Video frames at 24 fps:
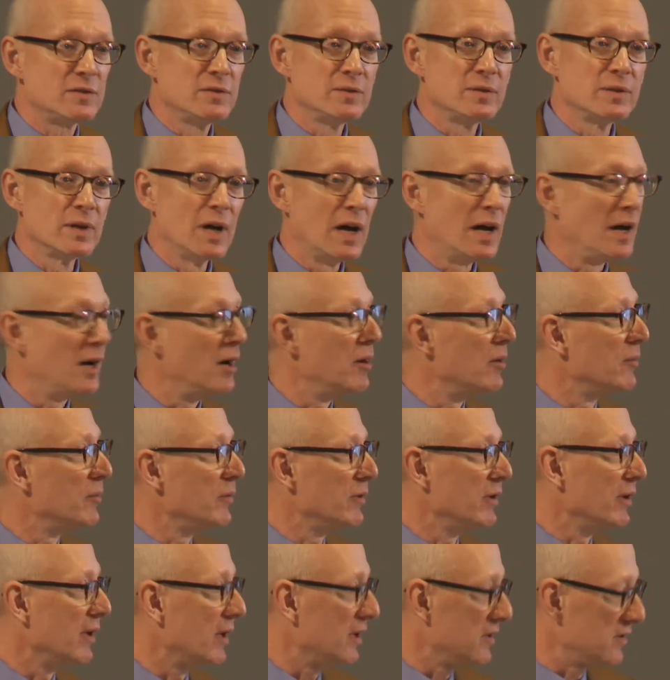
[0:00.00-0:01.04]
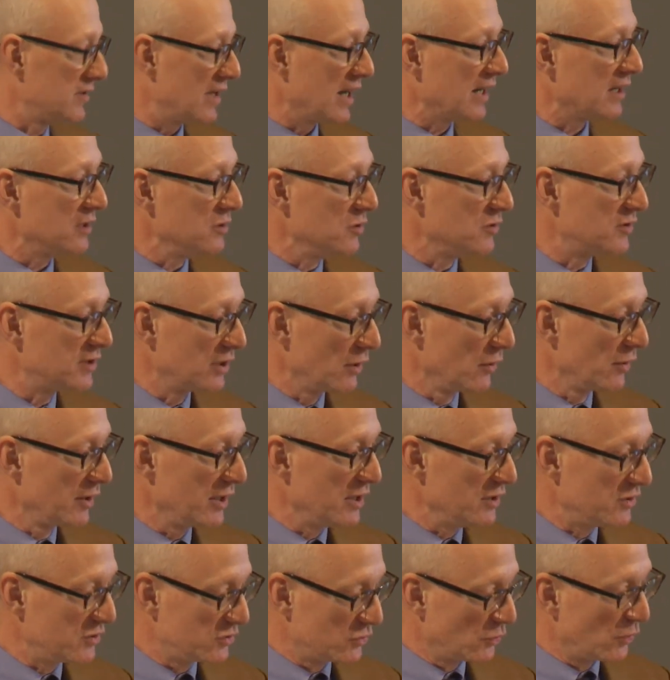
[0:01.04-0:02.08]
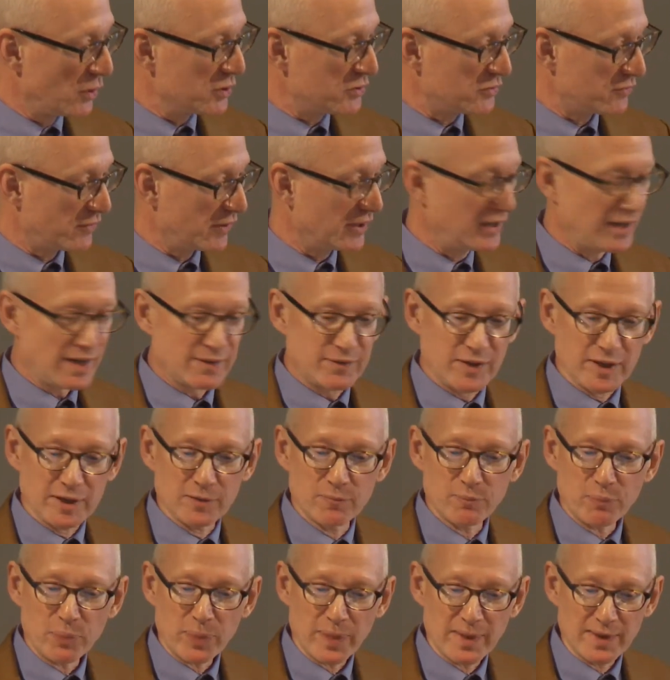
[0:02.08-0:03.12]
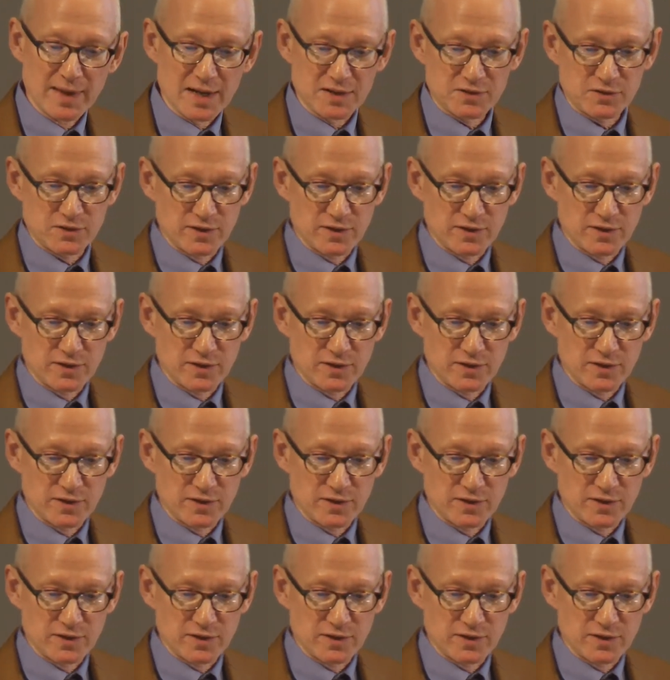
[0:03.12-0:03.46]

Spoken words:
to a second utility source for giving. That's